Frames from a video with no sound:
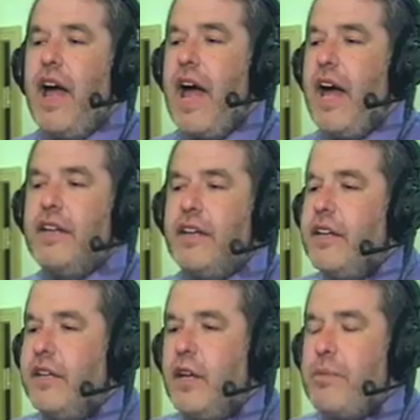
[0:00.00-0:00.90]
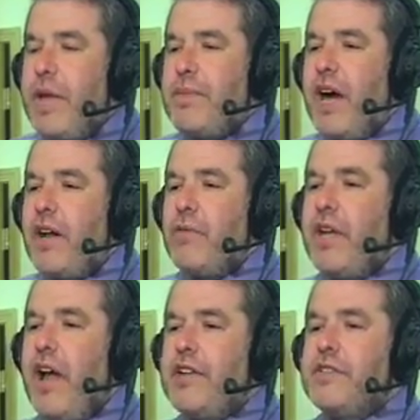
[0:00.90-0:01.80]
And, people got to
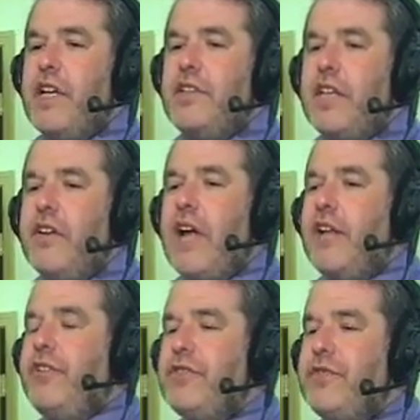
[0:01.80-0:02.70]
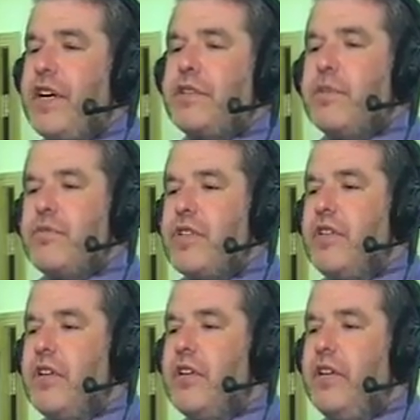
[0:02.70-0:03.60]
realize that they're not just victims.
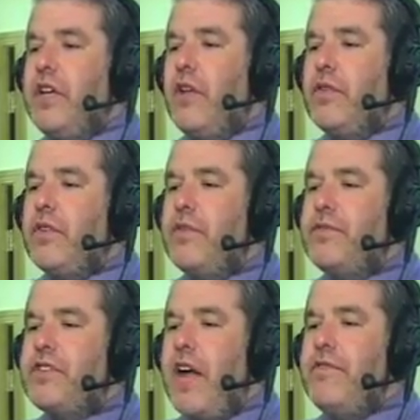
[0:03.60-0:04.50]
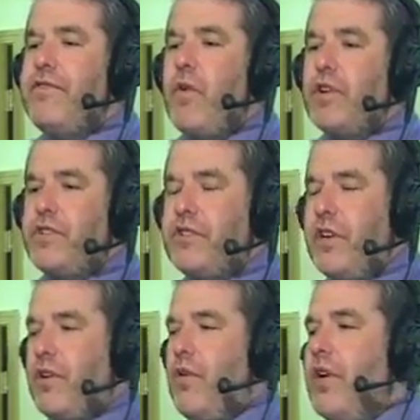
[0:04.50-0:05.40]
The same forces that
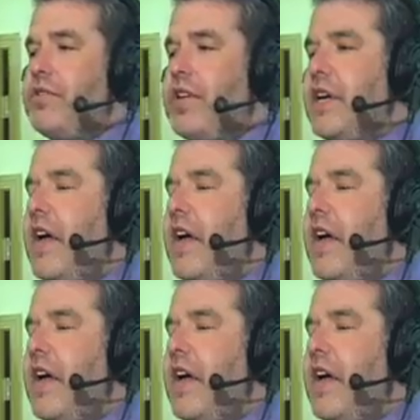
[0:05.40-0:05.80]
are causing